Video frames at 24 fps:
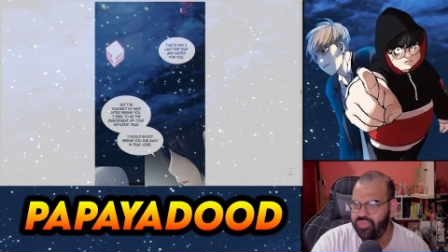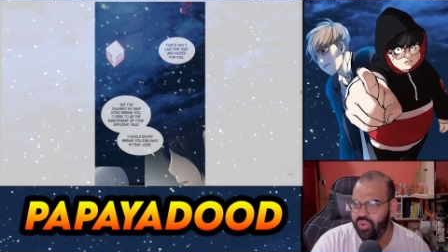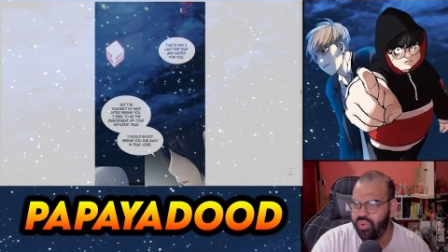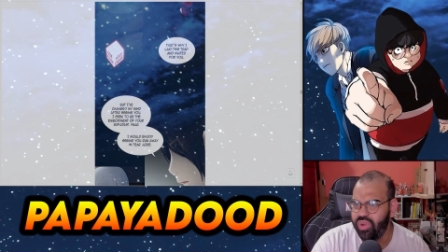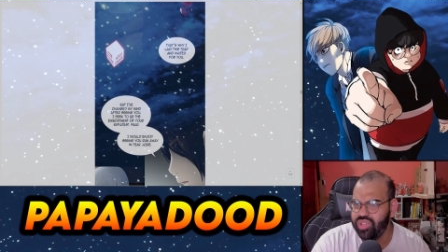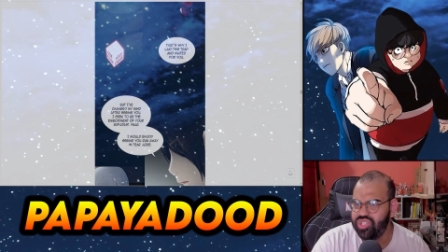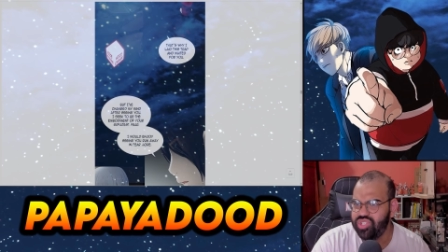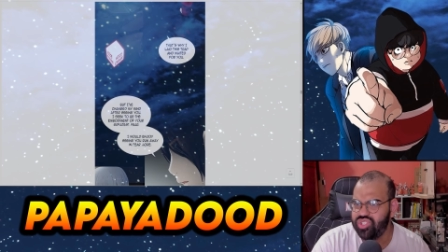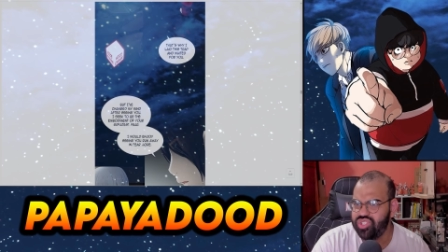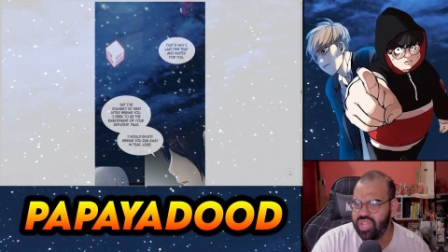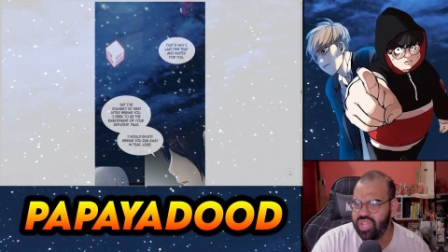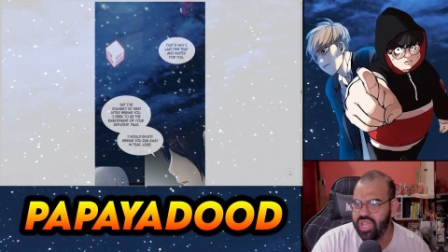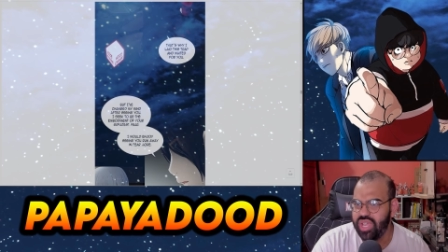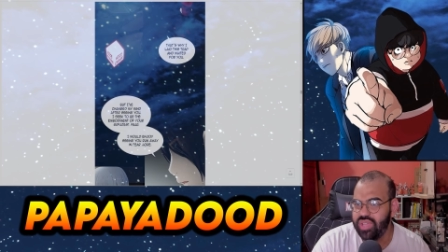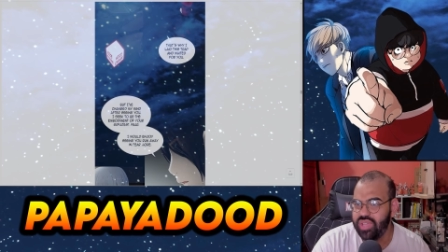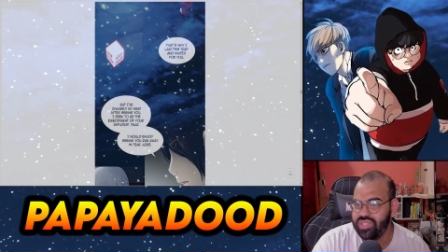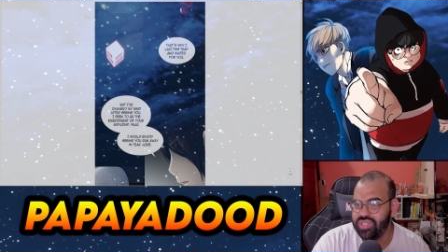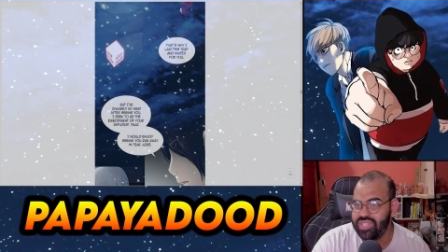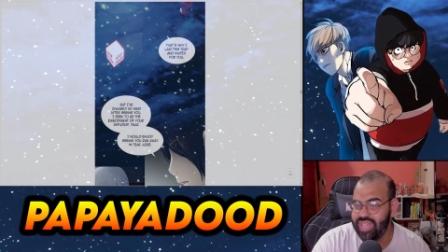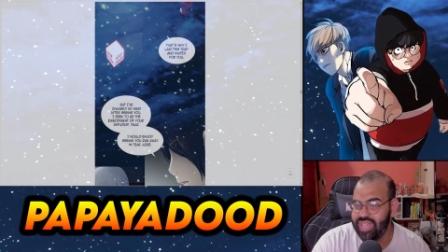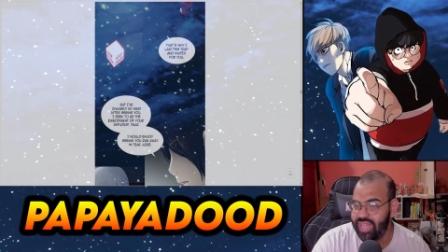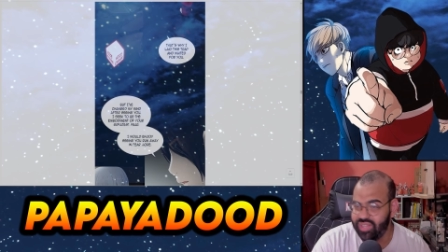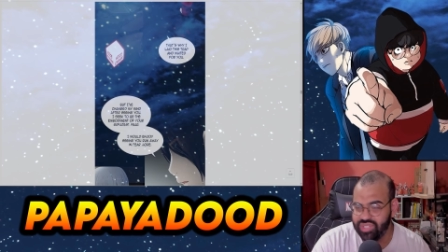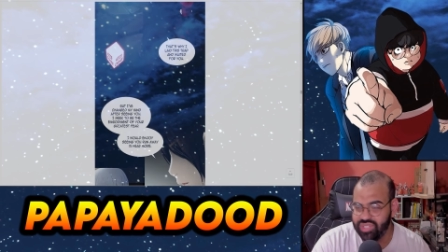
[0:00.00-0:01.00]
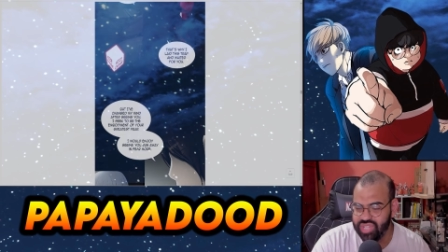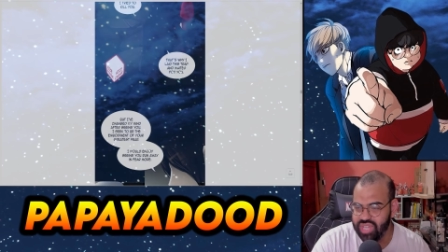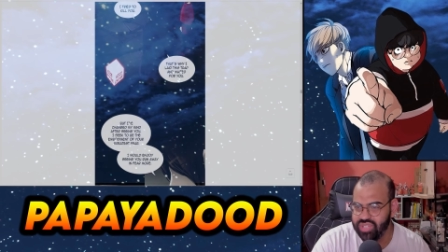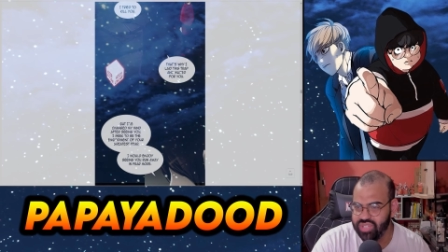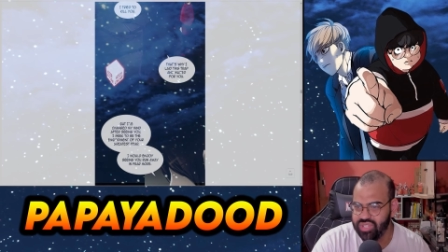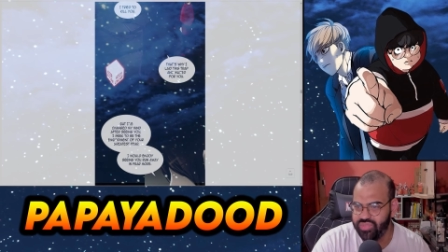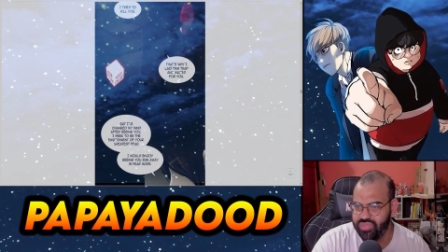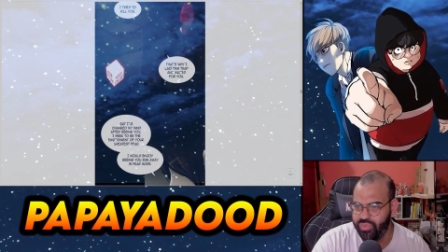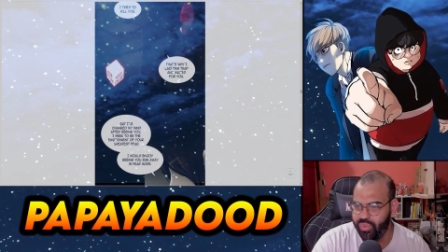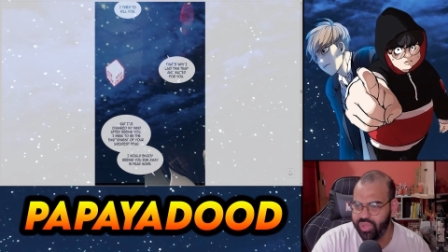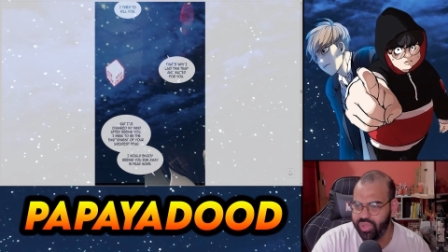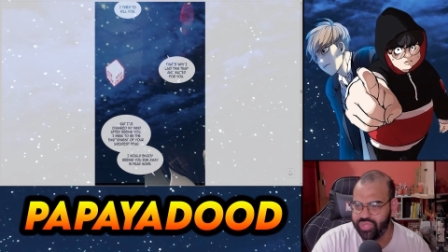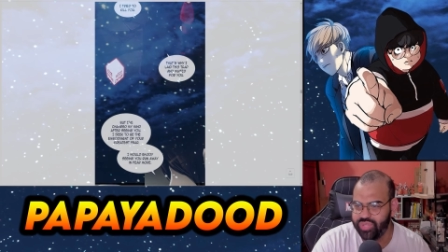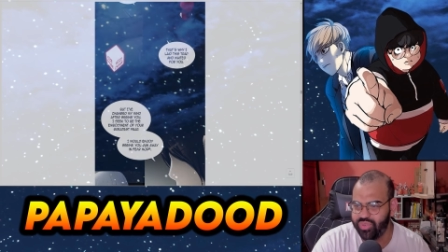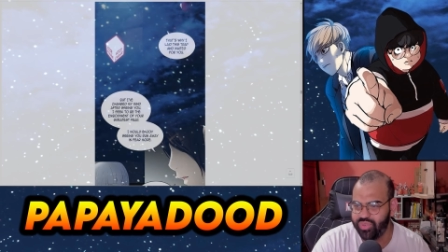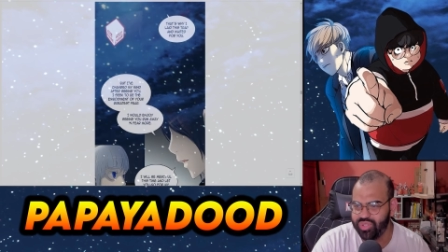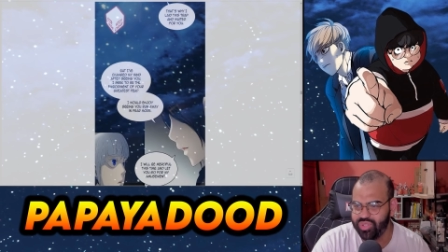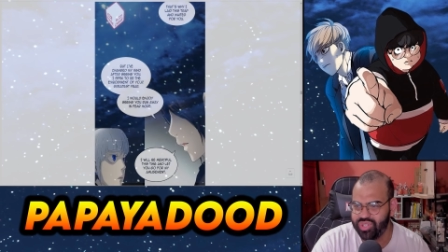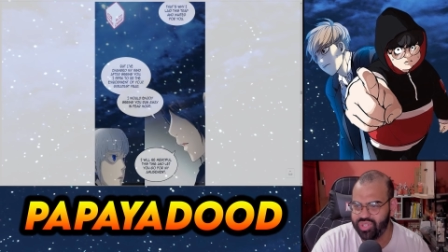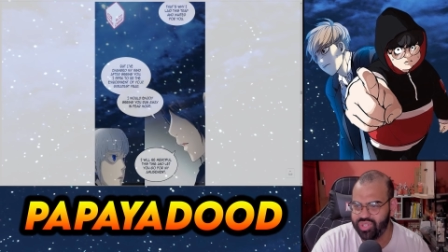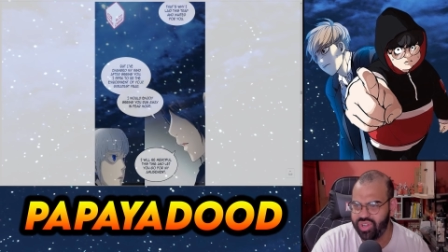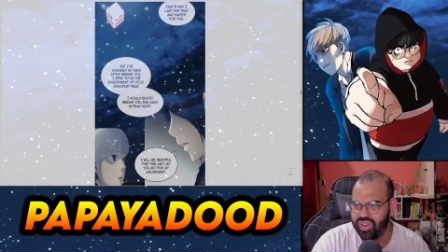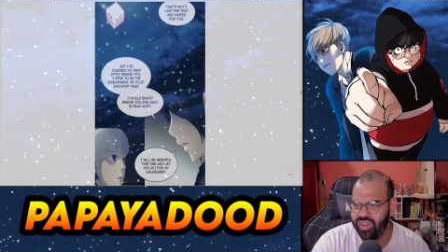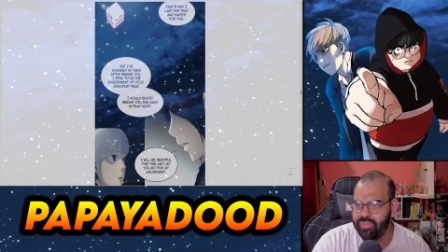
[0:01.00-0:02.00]
Voice change. He had to change his voice for
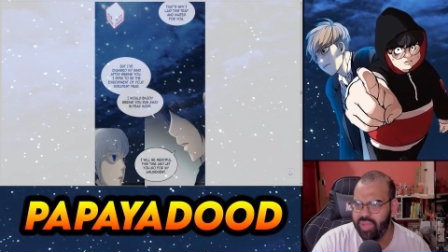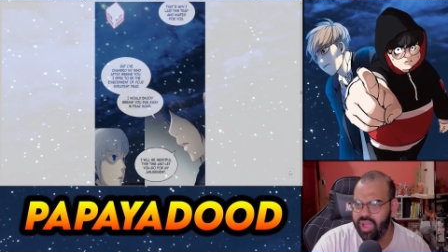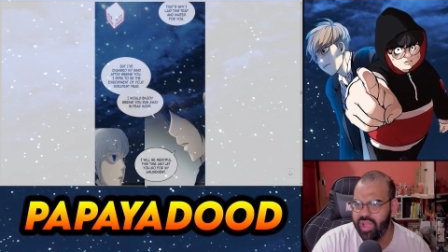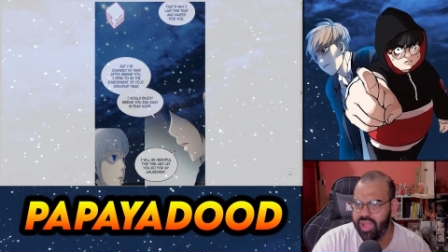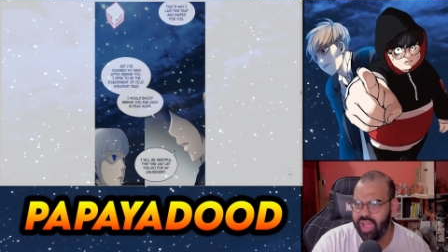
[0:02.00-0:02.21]
sure.